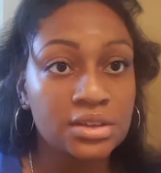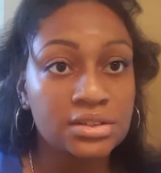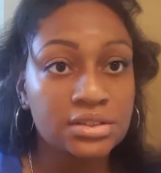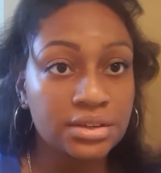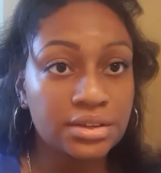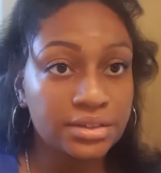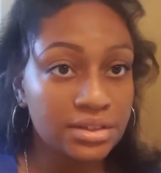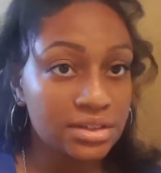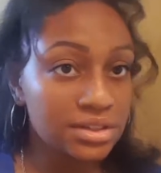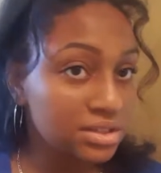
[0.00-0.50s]

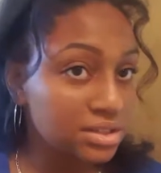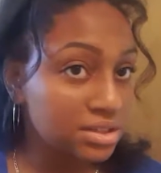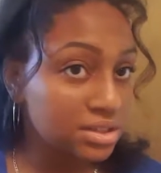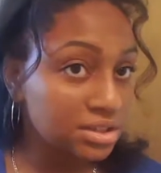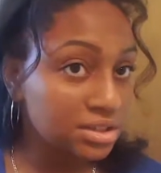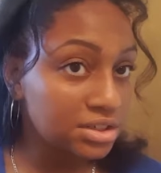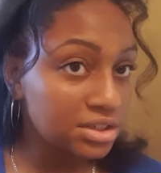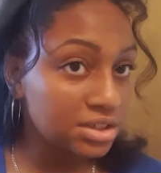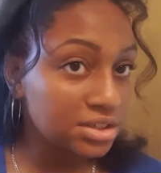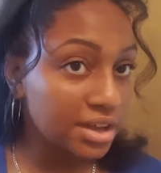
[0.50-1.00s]
So this
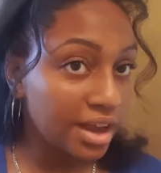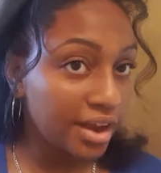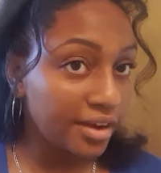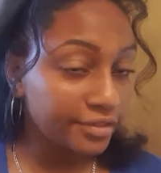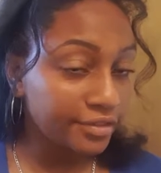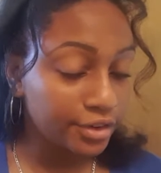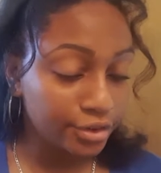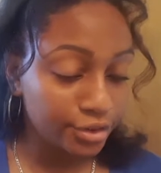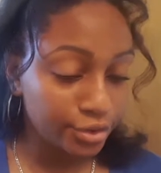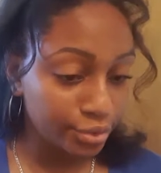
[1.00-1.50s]
is just
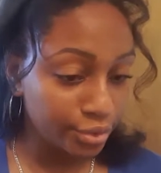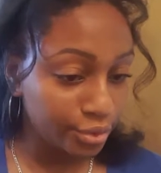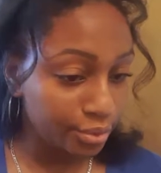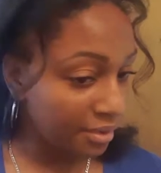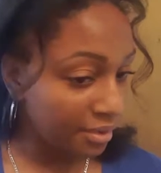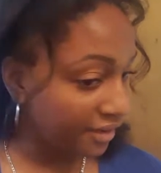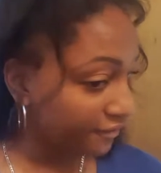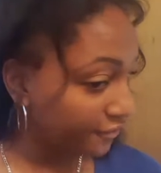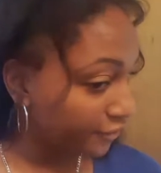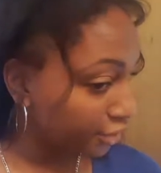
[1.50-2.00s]
after
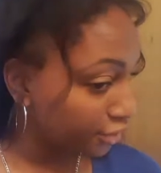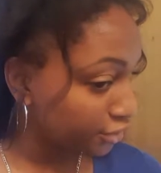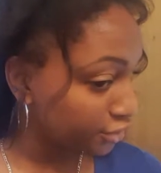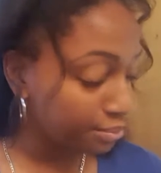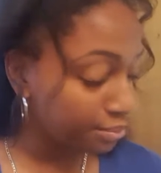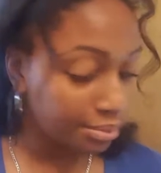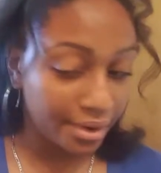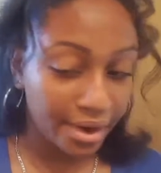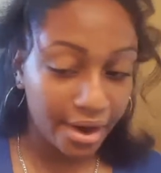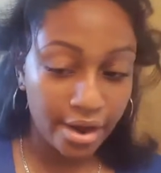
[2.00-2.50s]
doing my
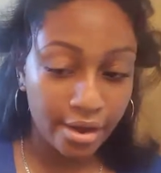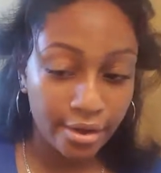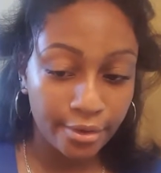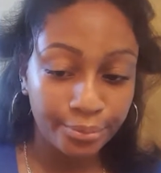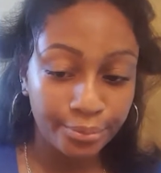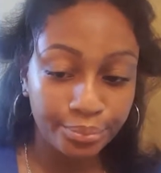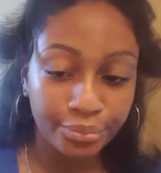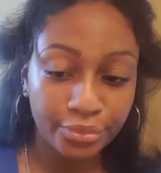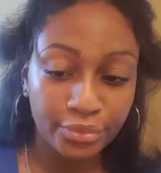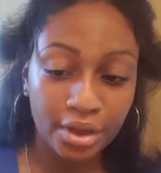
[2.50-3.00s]
first
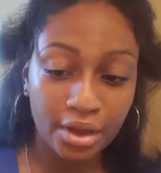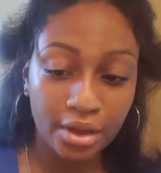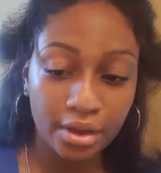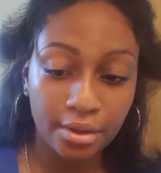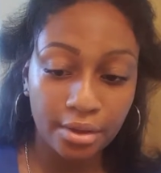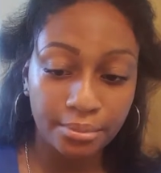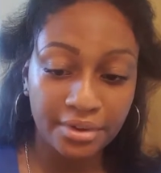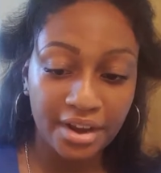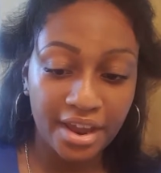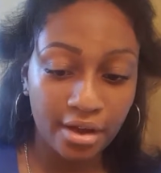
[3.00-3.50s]
brow.
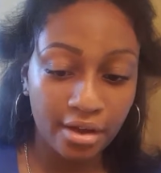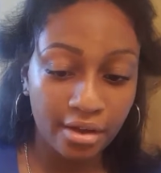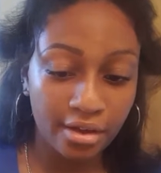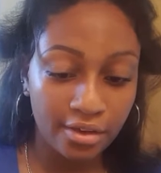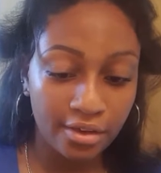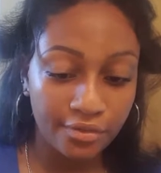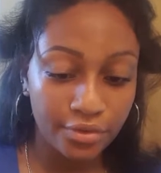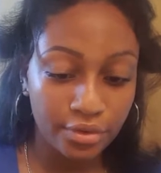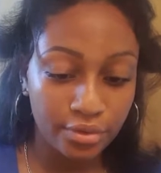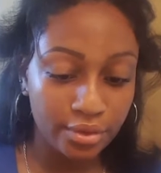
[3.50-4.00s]

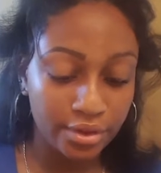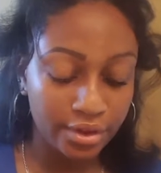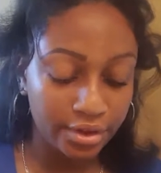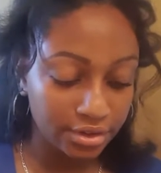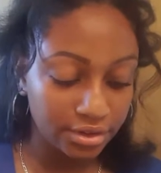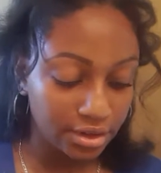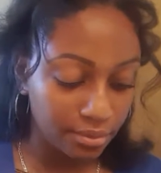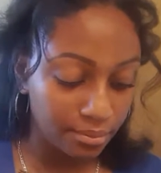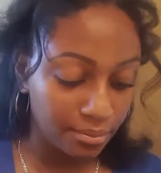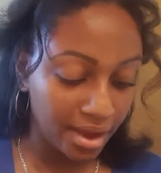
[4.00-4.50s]
Now, if you
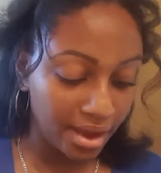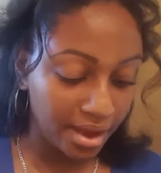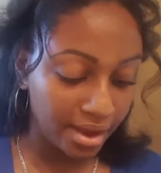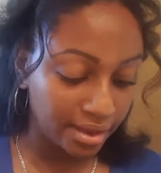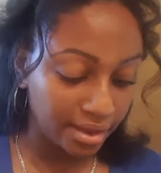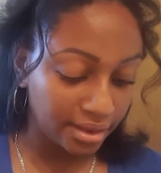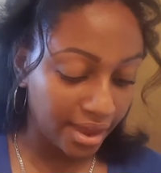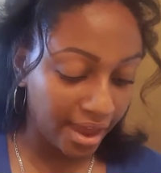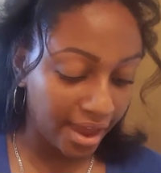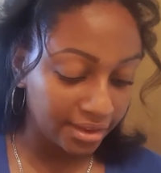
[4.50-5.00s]
looked in
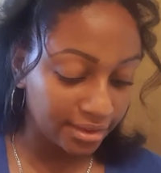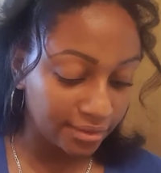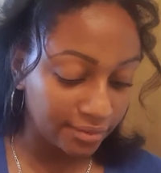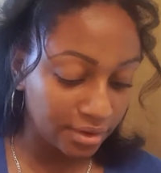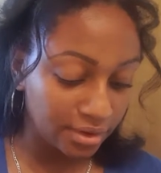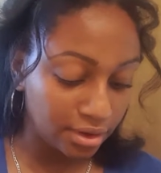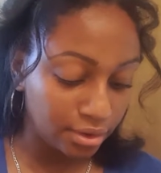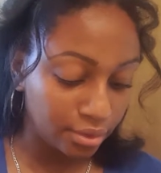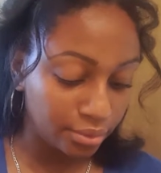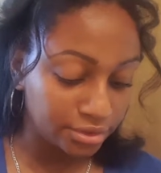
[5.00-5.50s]
my last
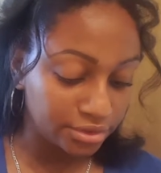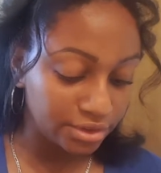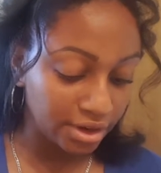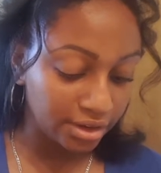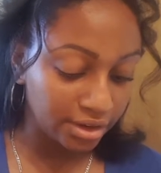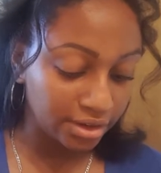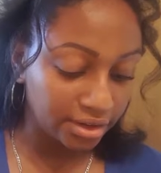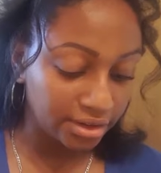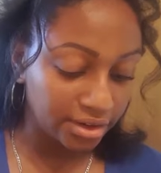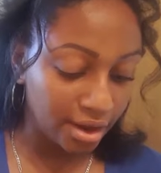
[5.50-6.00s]
video, which
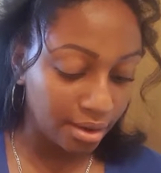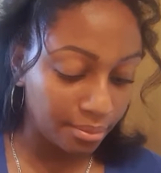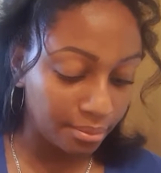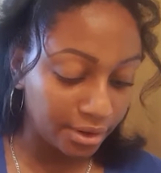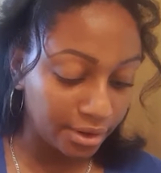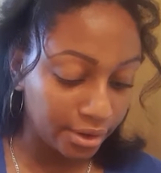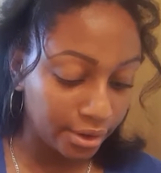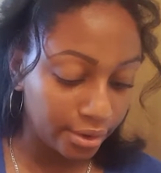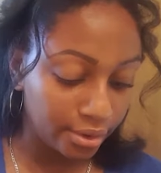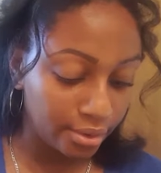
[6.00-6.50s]
I'll link
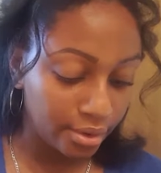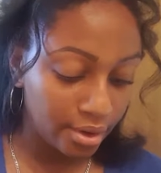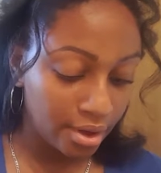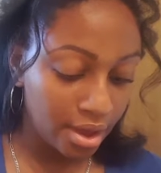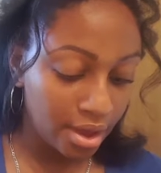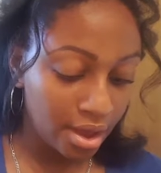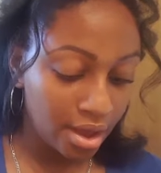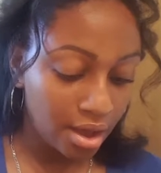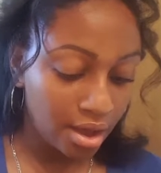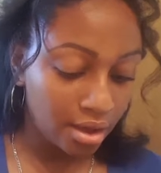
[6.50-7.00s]
down below,
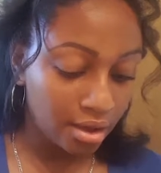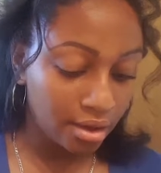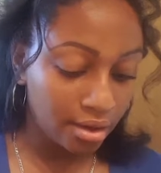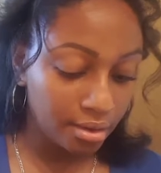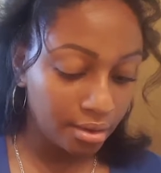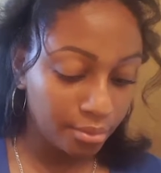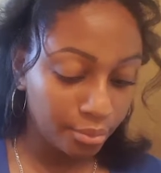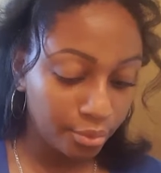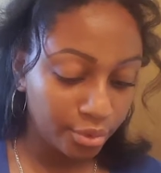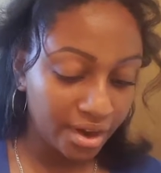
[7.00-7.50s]

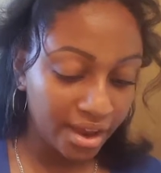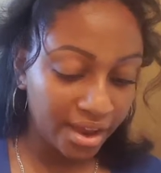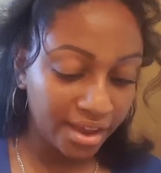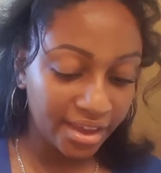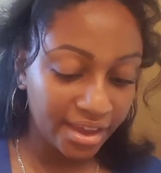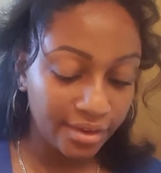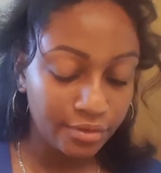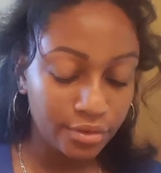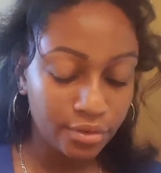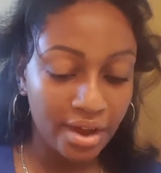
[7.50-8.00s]
when
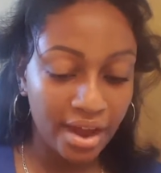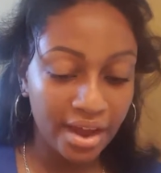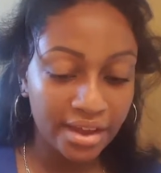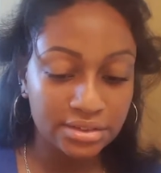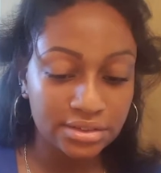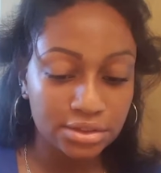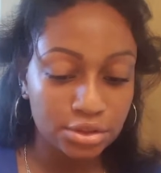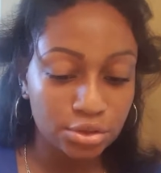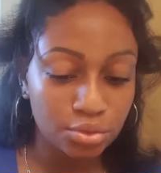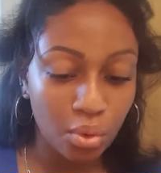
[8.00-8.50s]
I gave you
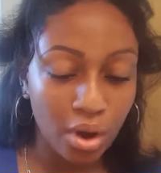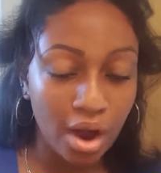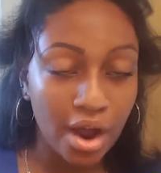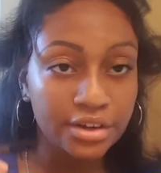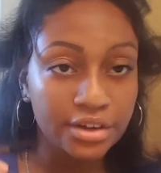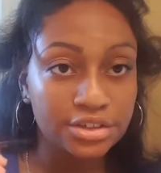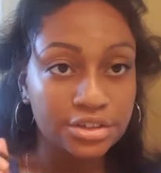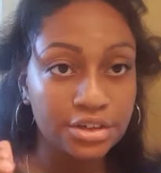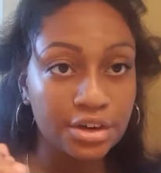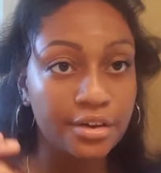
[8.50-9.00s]
guys a
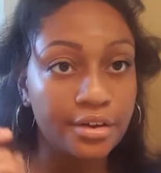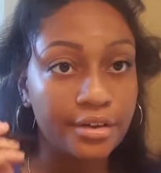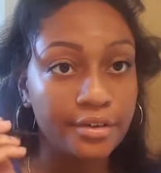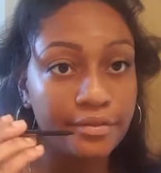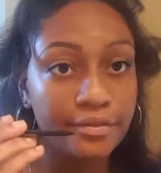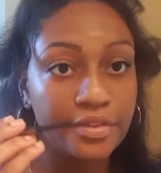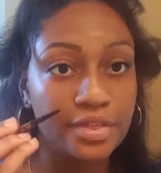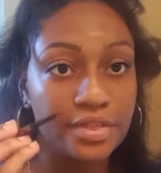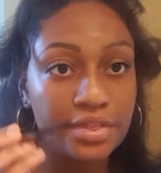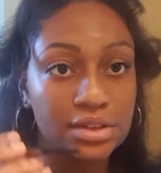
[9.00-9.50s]
swatch
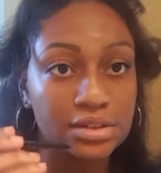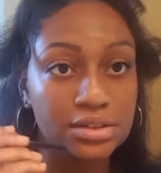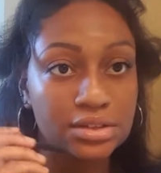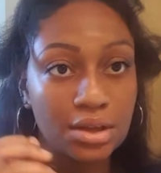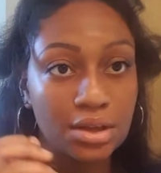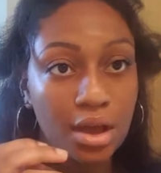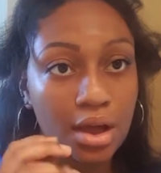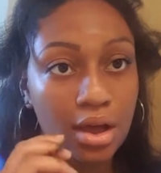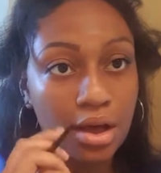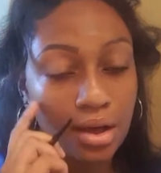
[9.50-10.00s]
of
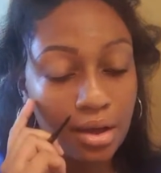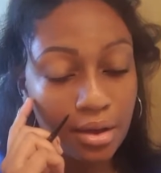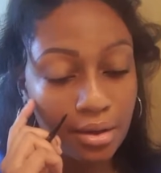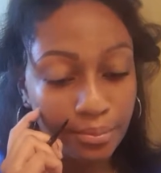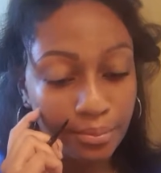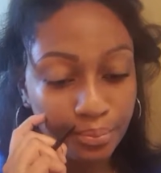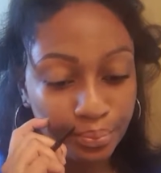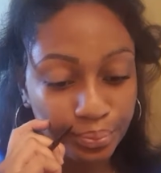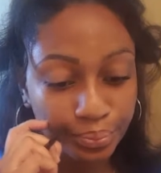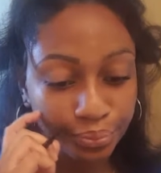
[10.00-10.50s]
this
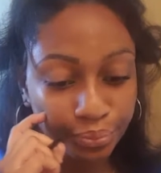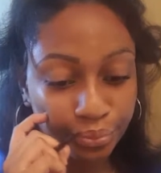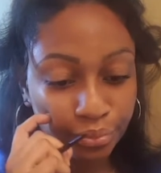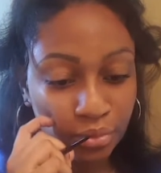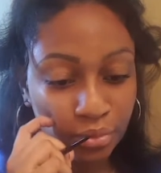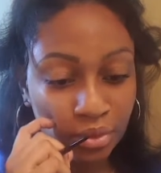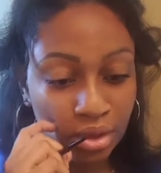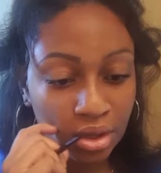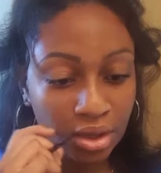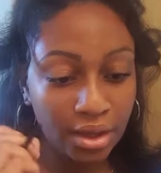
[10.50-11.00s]

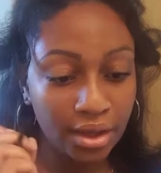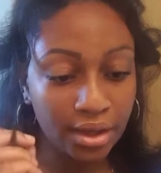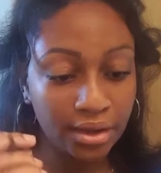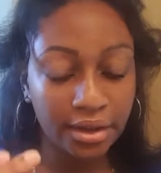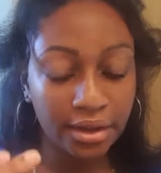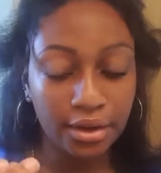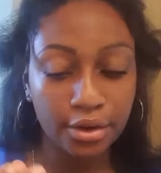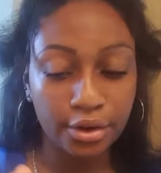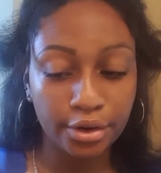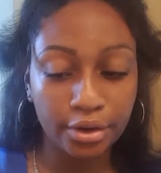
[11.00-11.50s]

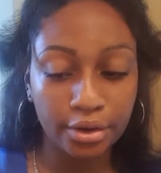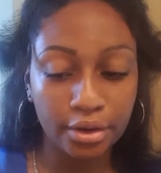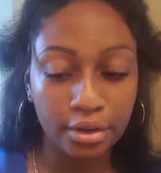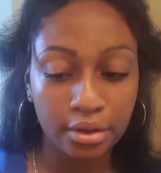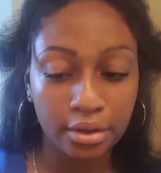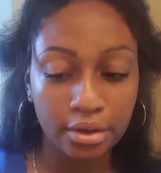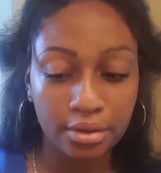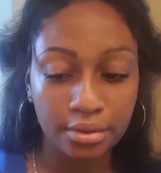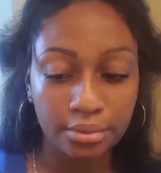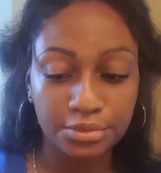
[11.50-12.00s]
LA
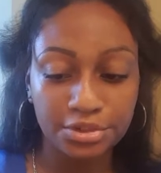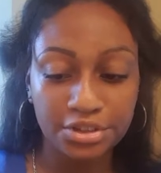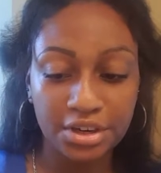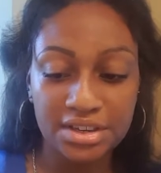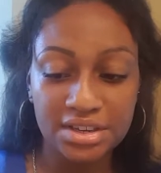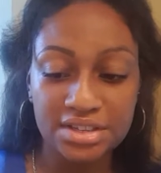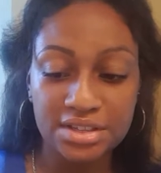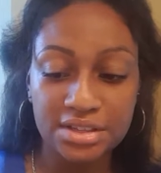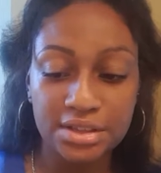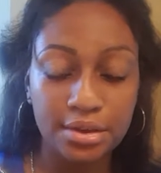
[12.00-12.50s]
Girl
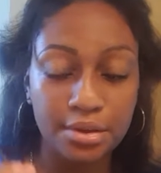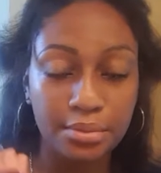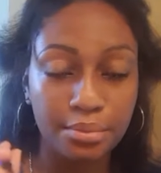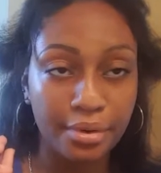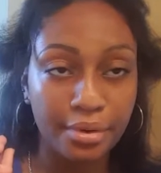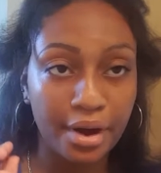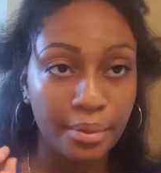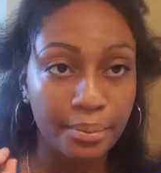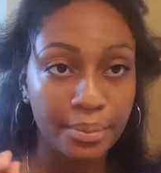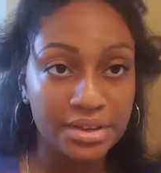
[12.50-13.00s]
Shady
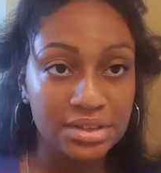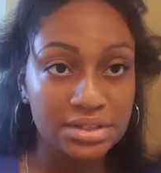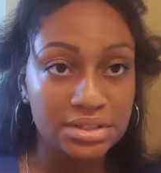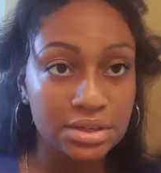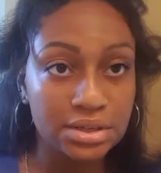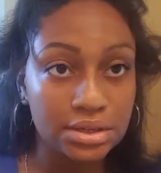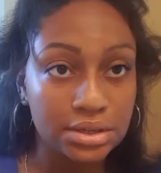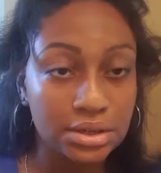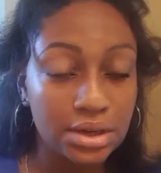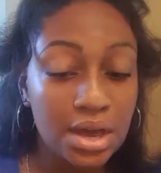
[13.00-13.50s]
Slim Brow
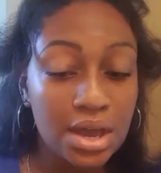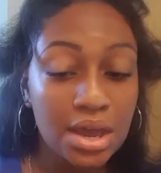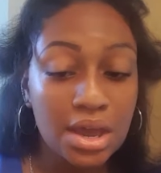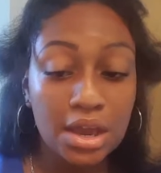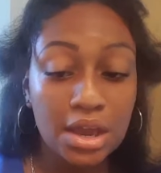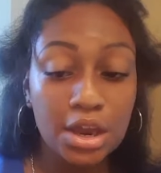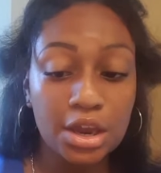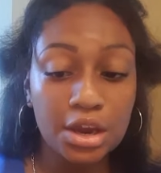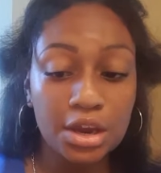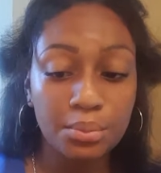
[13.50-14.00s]
Pencil,
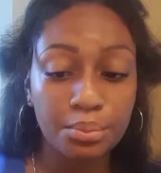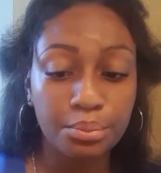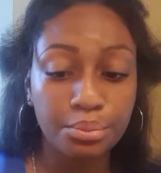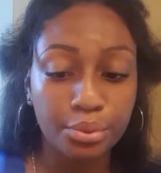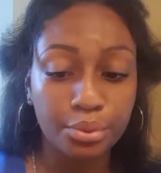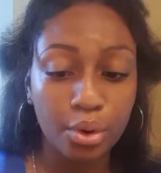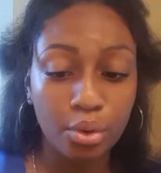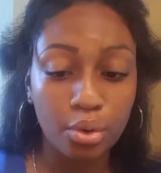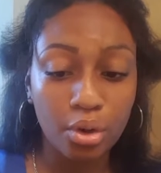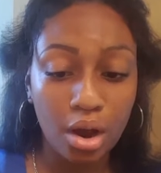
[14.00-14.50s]
it
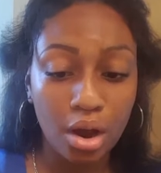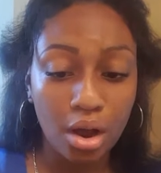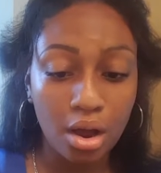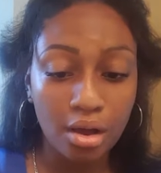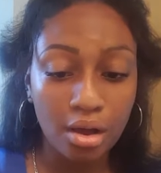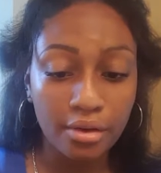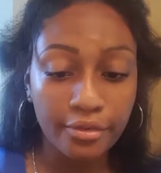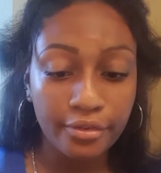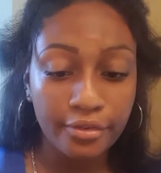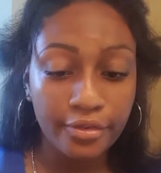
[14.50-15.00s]
broke
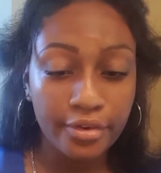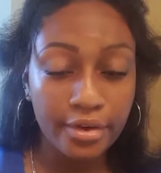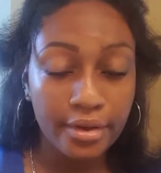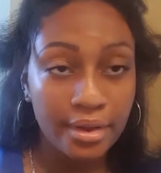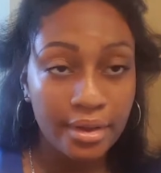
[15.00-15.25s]
off,